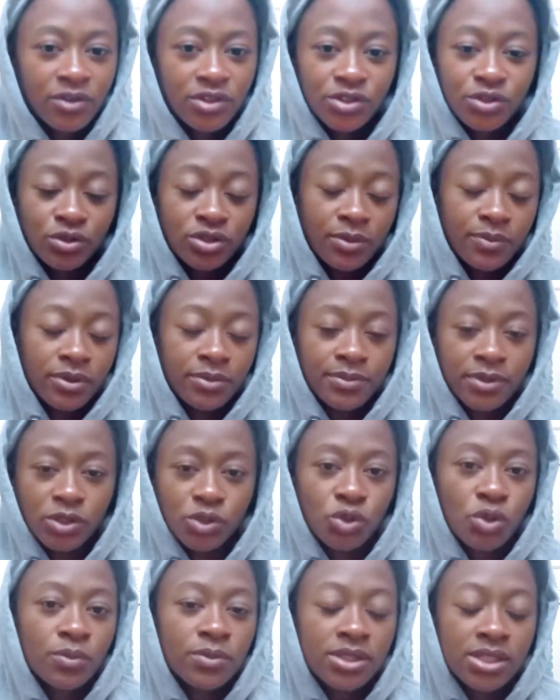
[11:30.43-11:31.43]
I already talked about
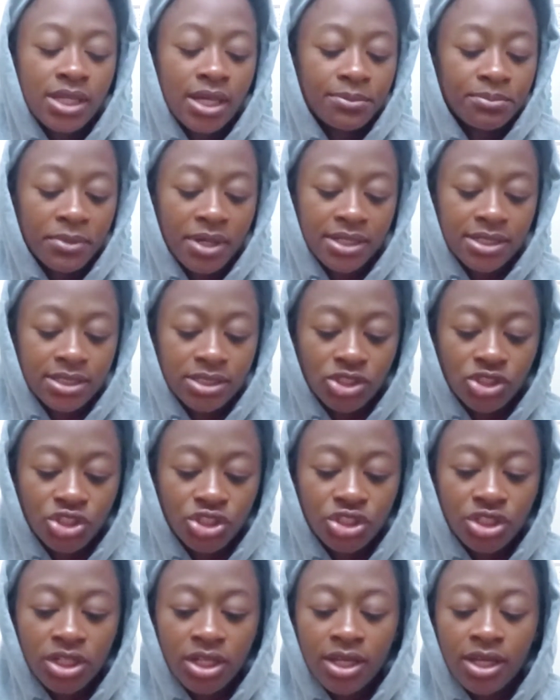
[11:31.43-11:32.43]
McTominay and
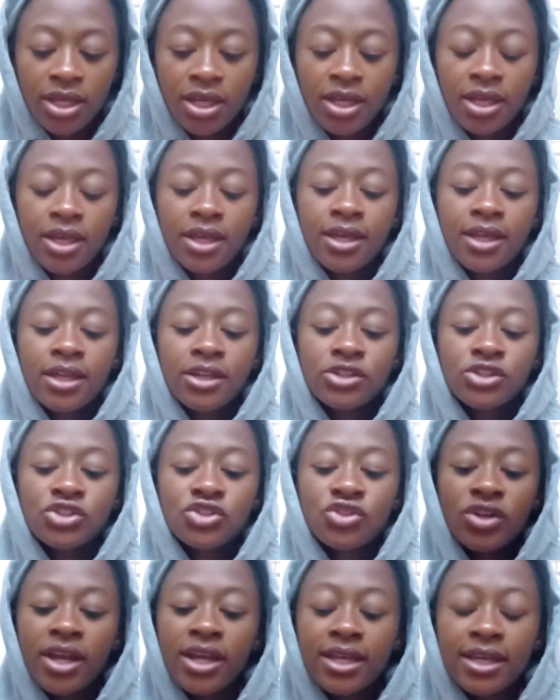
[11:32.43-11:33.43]
Matic.
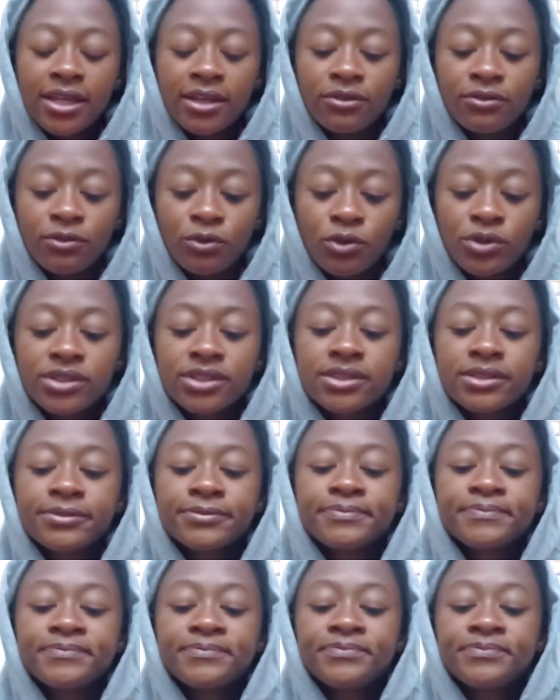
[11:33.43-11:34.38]
Striking force.